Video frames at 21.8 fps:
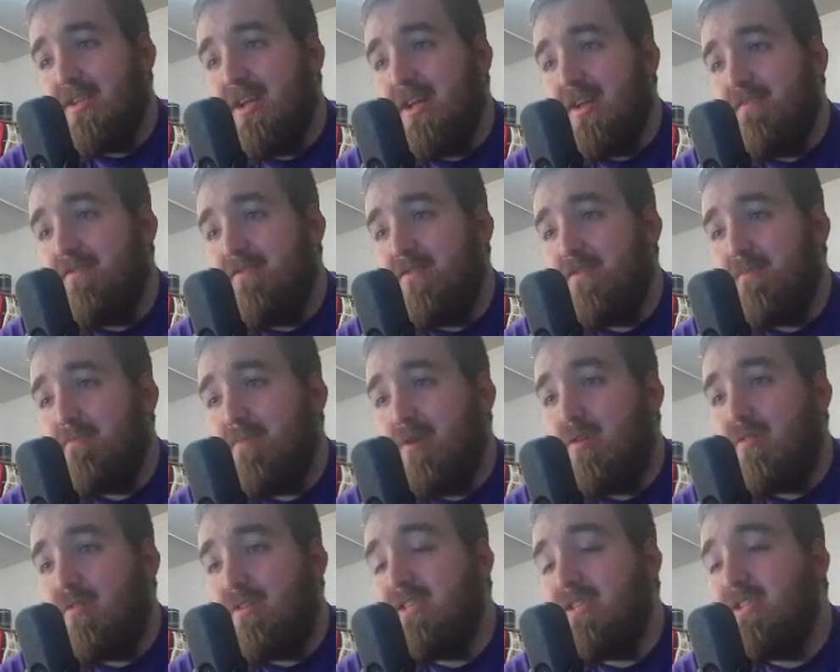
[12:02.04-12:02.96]
Night
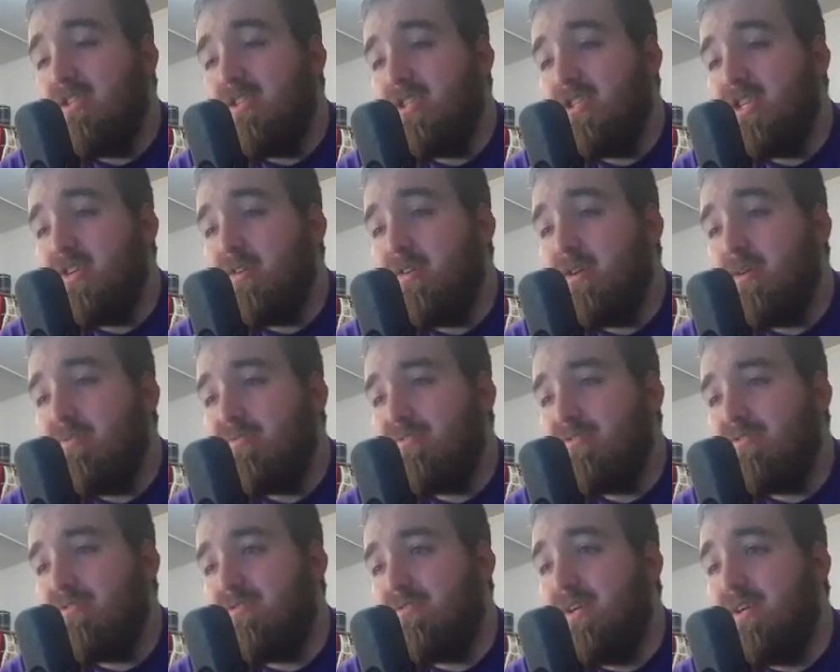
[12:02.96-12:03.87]
Football in Jerry
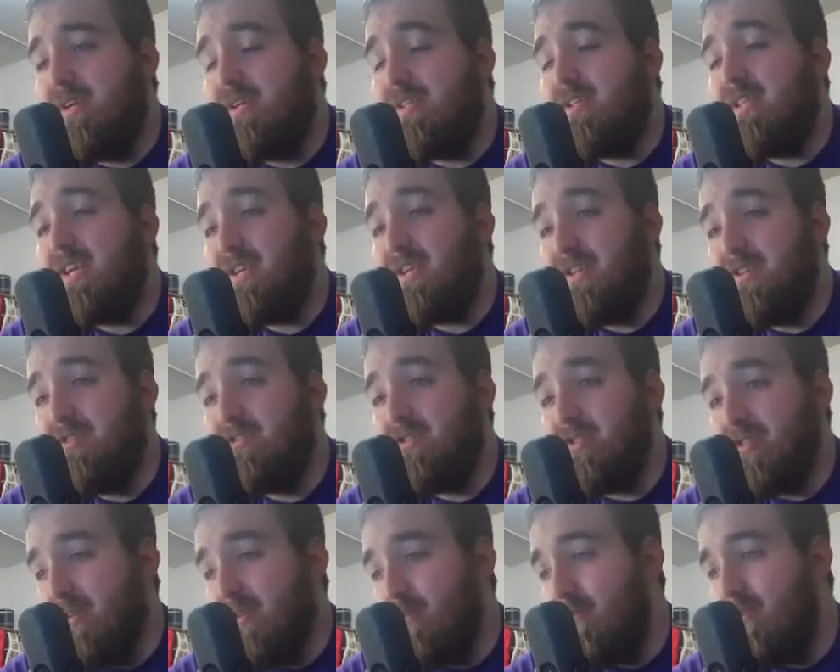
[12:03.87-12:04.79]
World, they
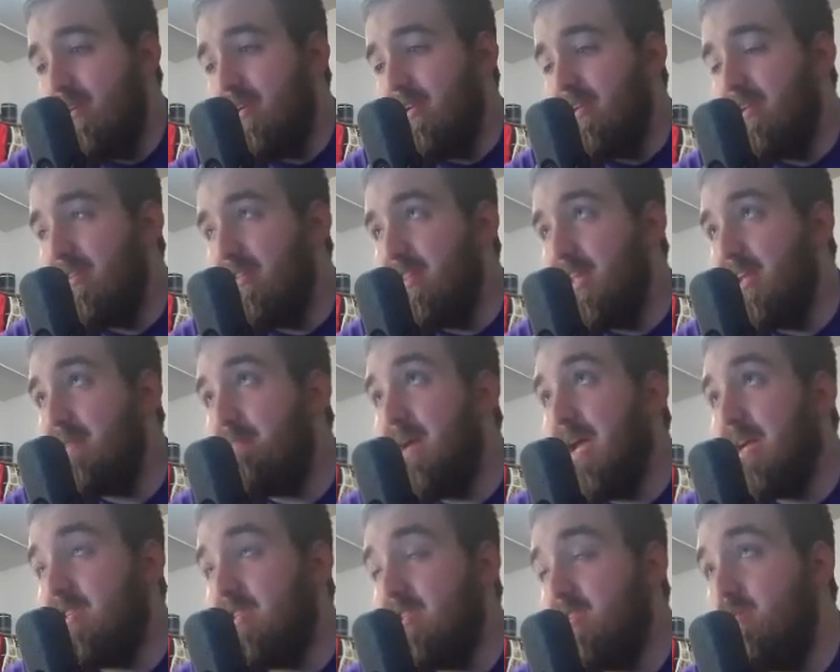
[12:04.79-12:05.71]
usually win. You think
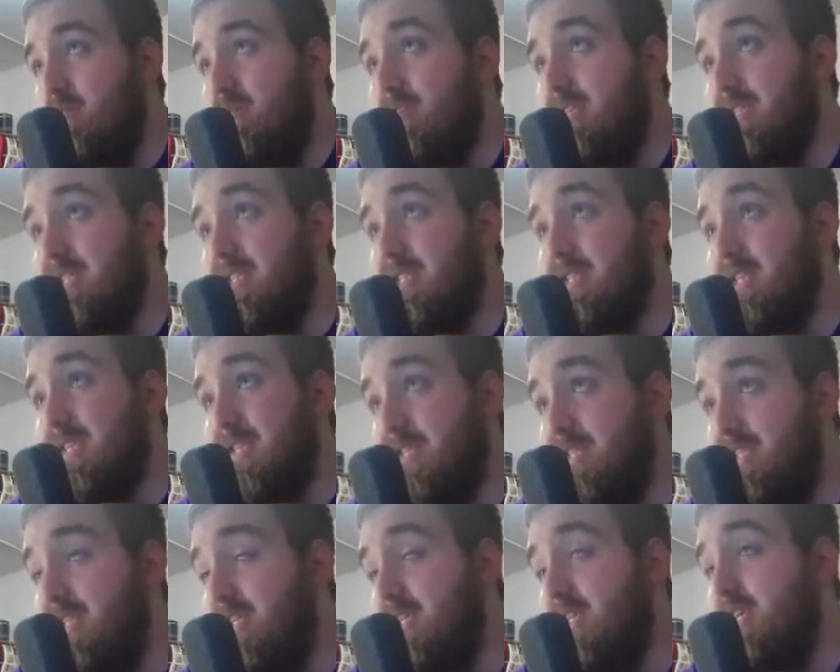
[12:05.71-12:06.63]
back to
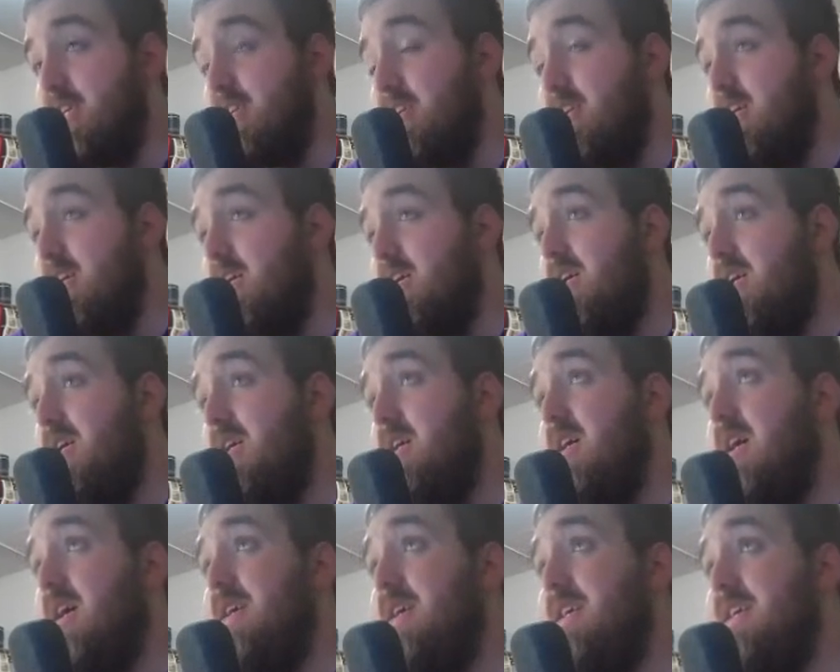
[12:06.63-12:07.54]
2016
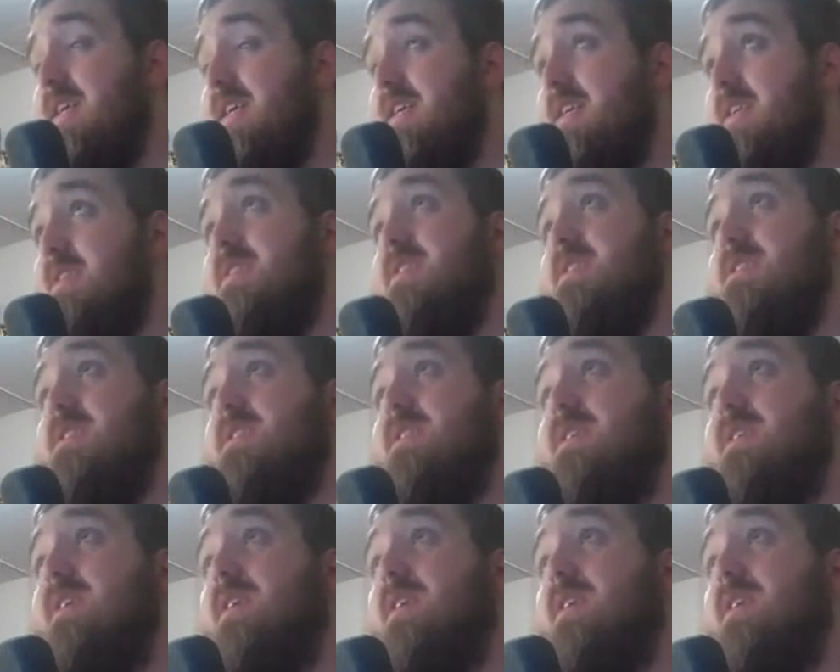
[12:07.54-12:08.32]
against